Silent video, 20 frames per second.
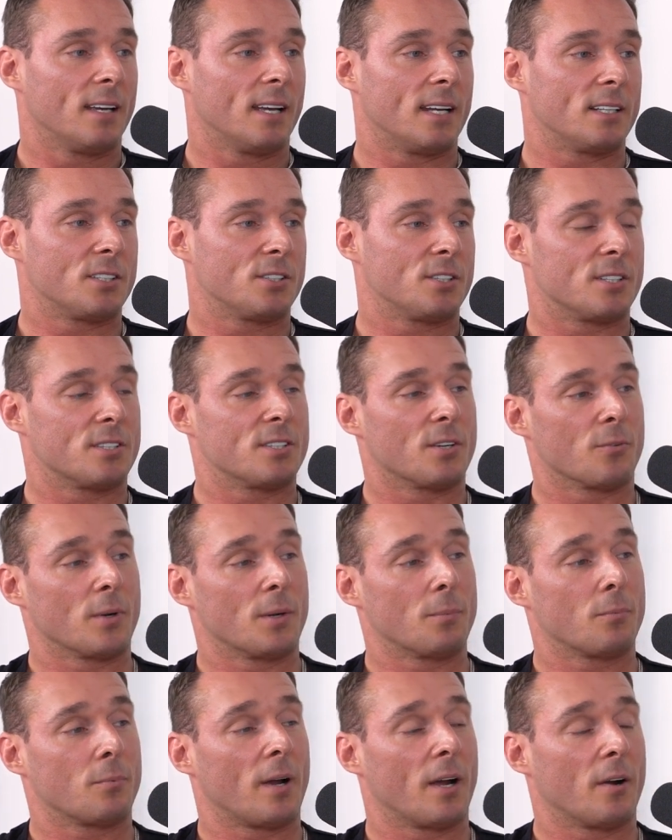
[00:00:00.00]
It's just a
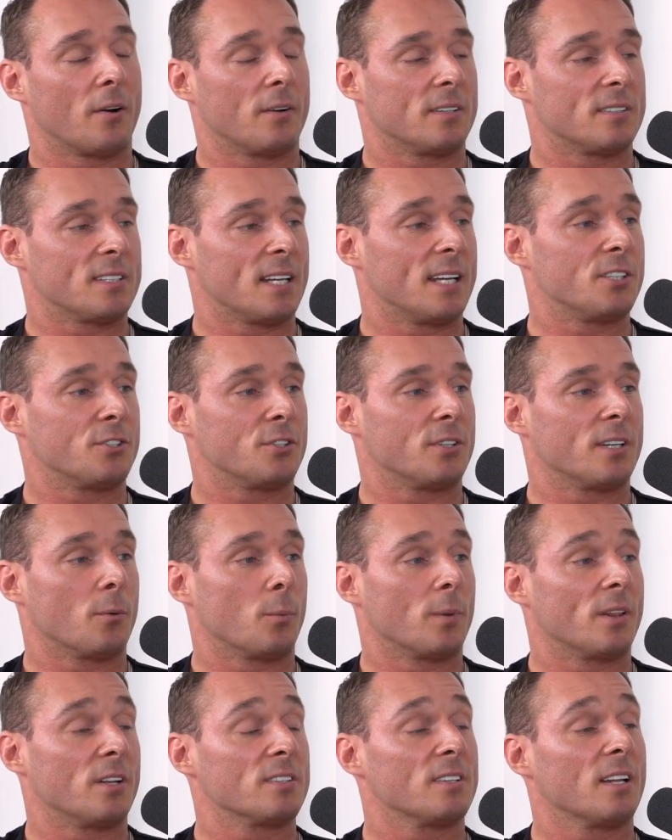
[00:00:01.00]
reprioritization.
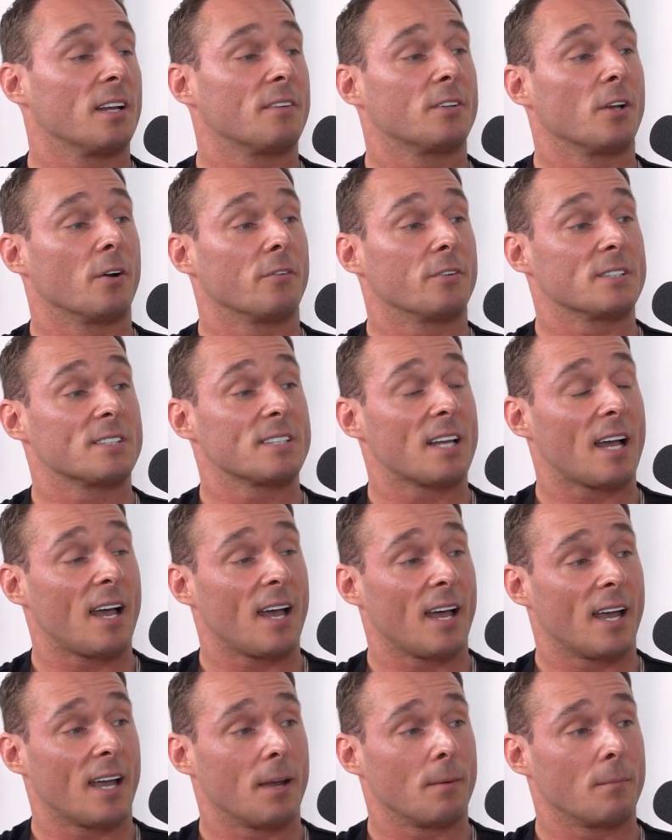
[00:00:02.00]
And when there's leftover
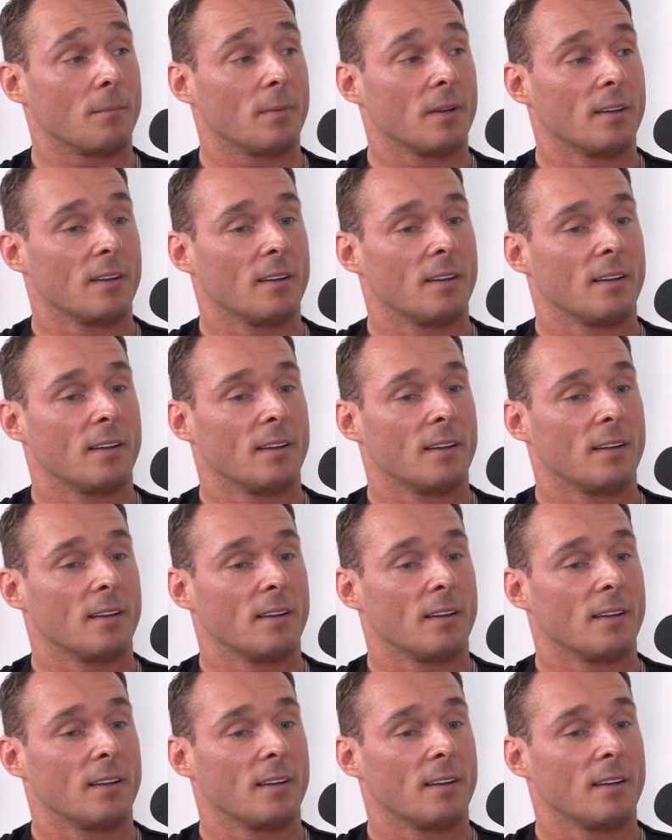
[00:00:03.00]
time,